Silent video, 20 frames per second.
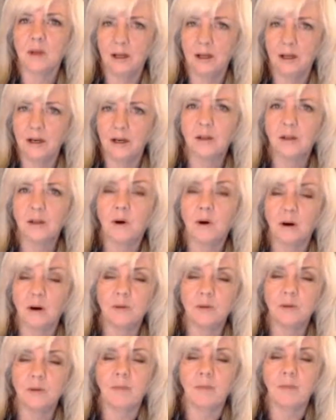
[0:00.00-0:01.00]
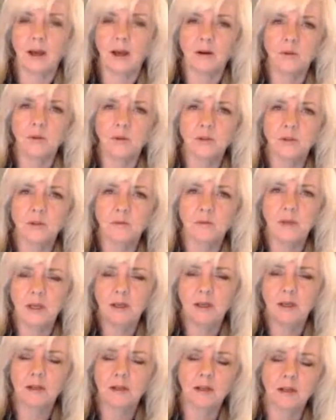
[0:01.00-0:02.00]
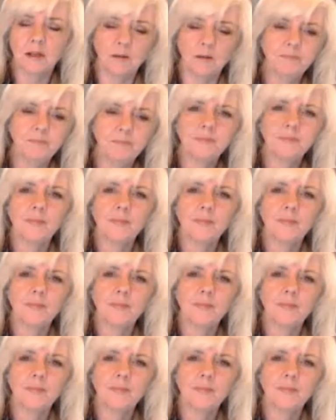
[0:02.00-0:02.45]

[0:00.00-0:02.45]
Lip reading: another part of it back, which would be Idlib.